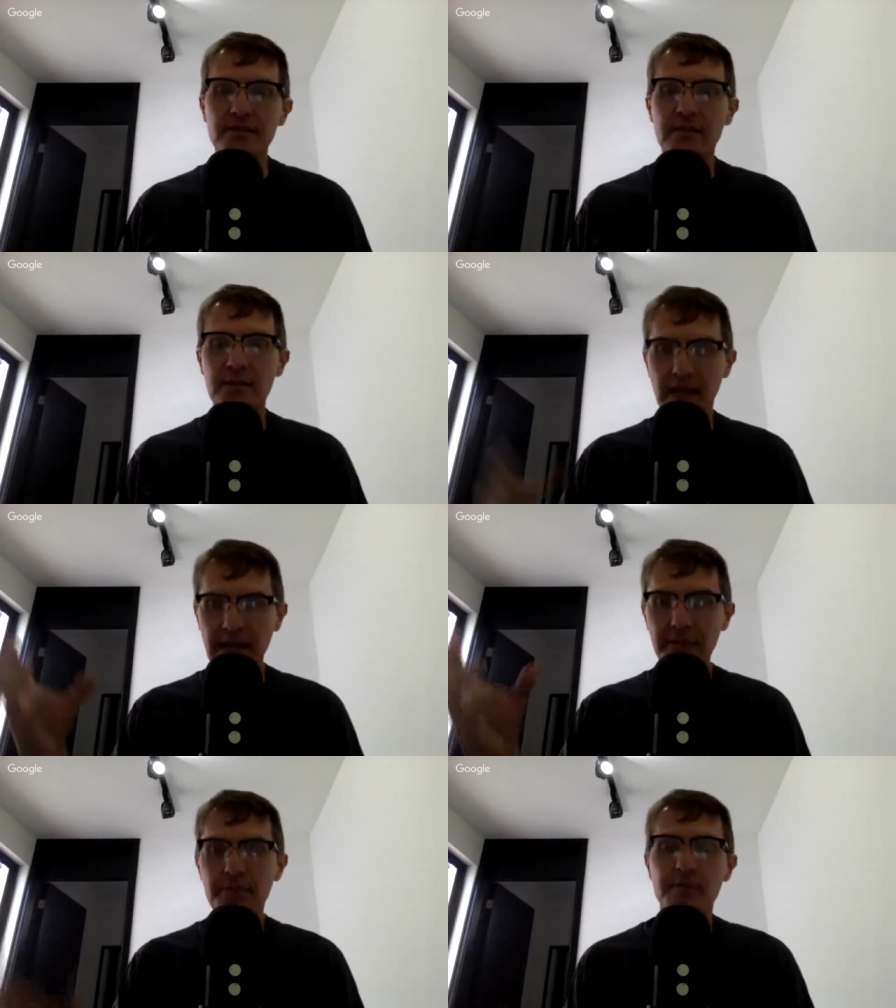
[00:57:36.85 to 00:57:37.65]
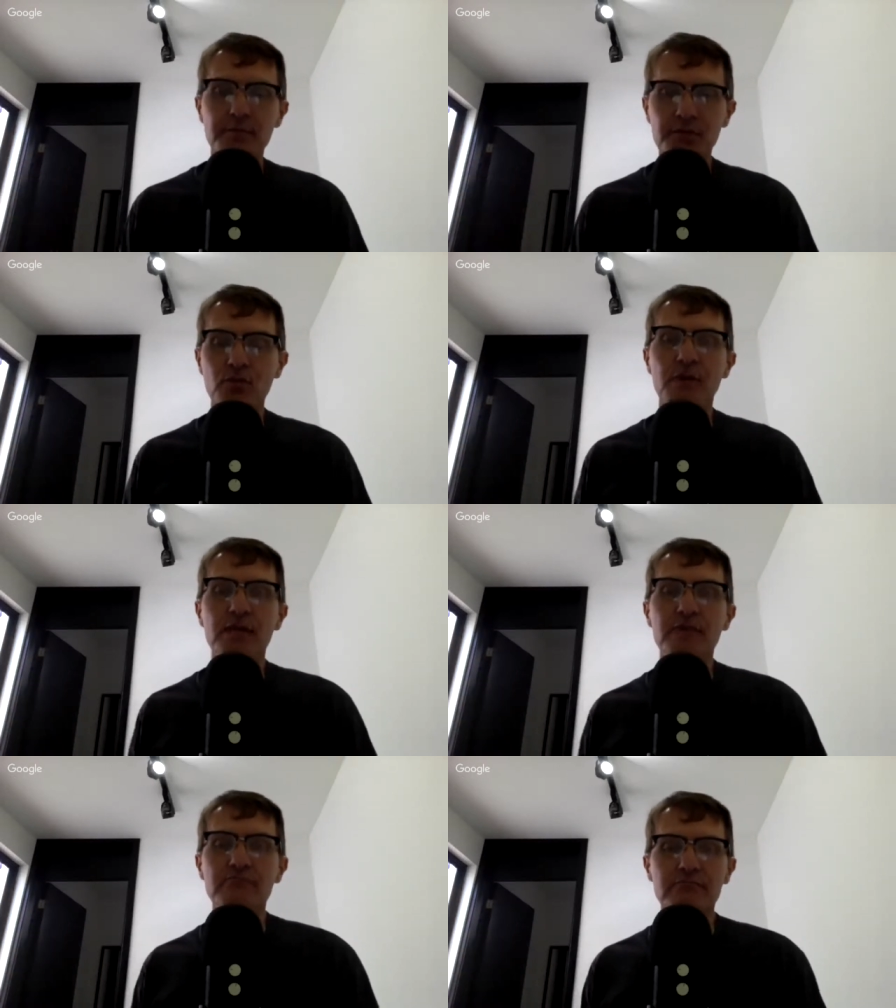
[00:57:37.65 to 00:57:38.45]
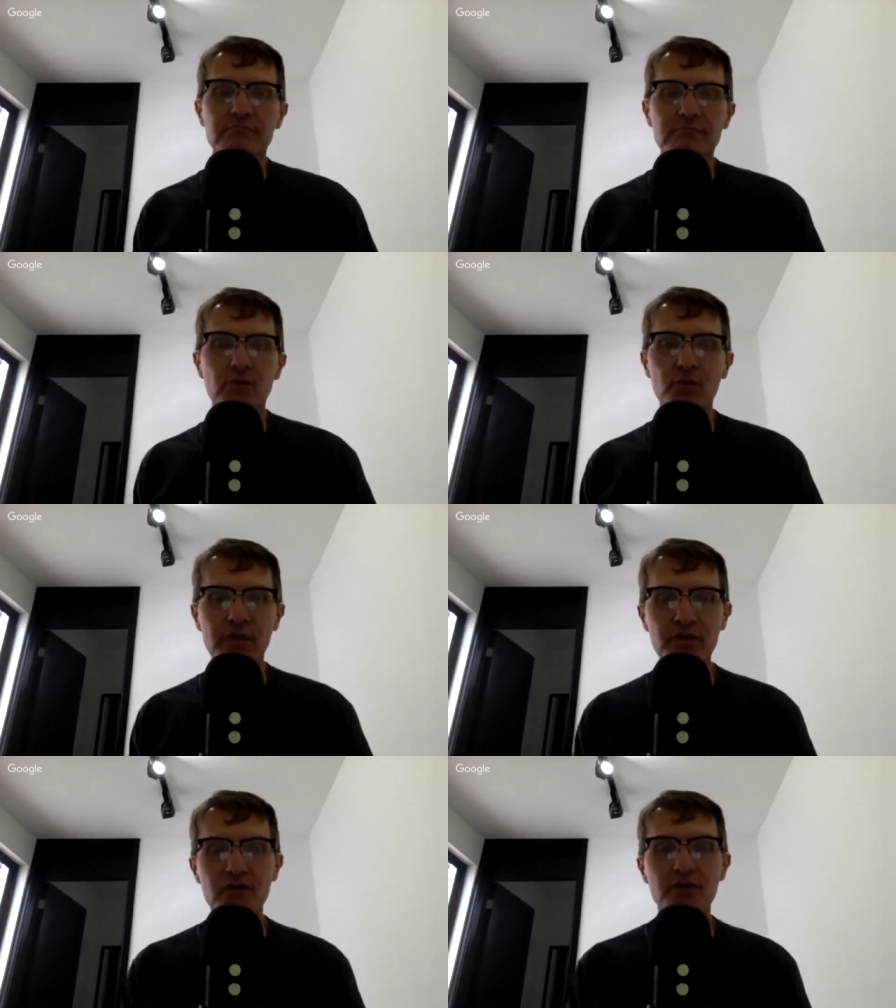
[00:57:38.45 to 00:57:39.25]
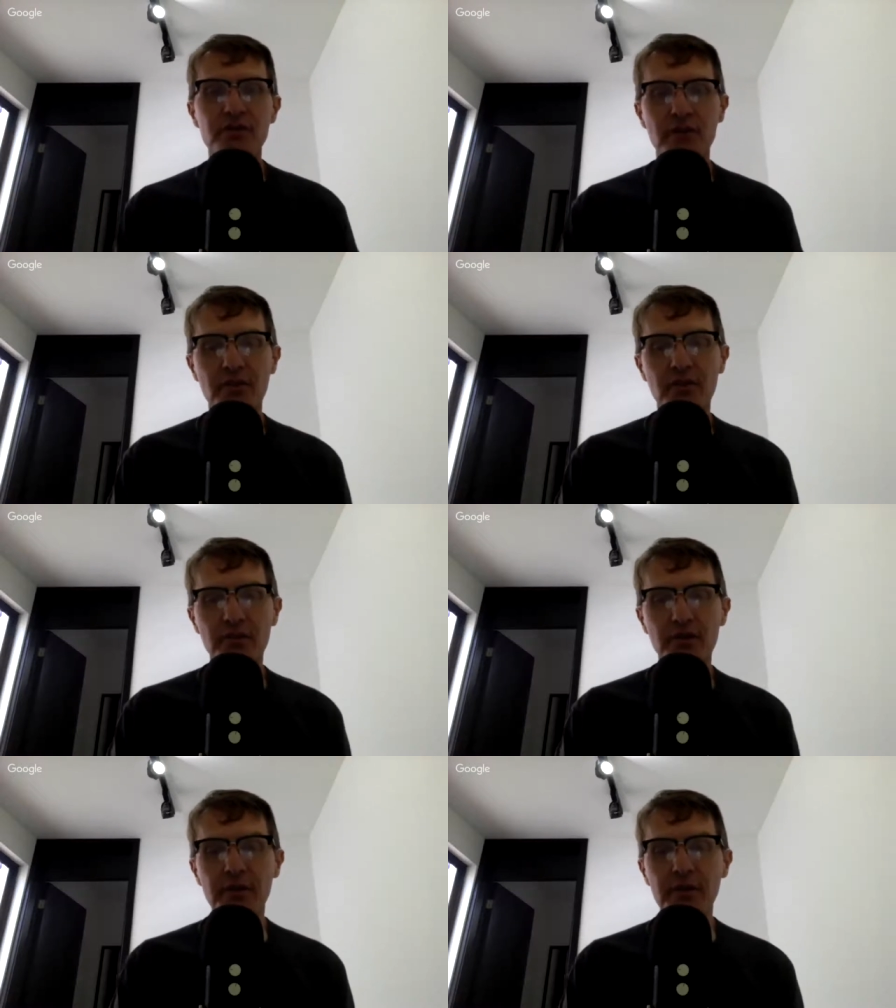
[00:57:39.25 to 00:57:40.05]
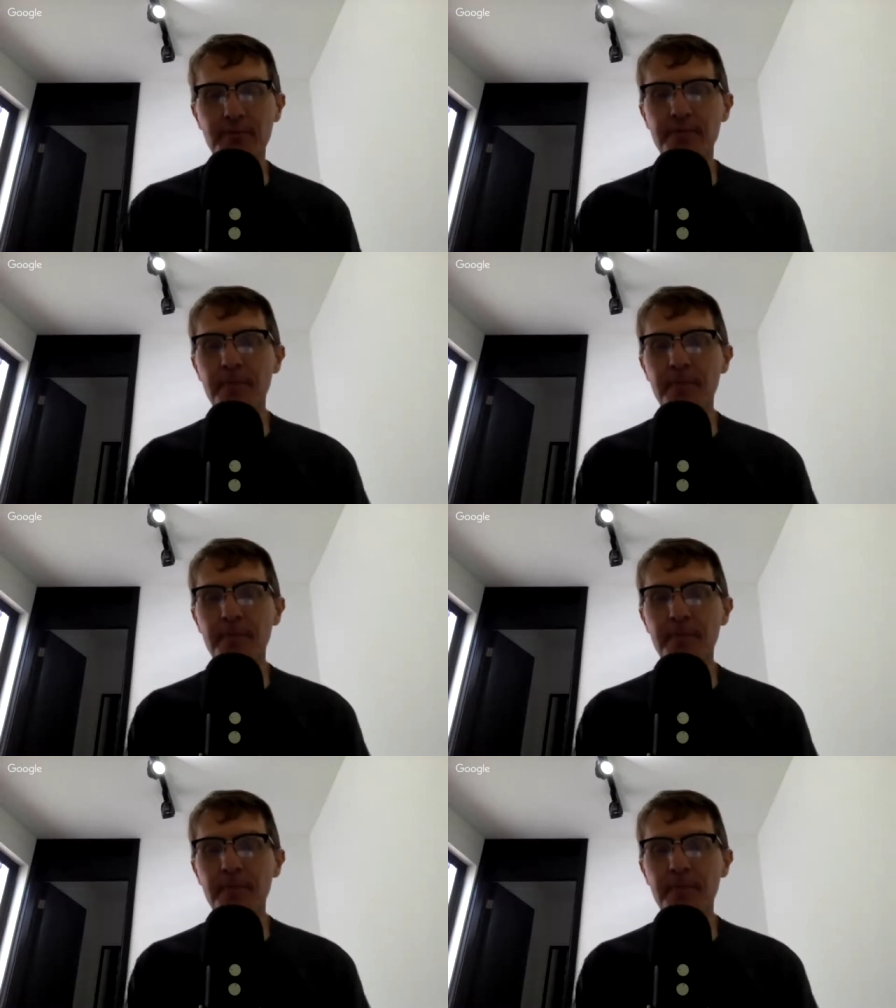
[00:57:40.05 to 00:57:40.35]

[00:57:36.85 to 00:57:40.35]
alignment between the research and the theory.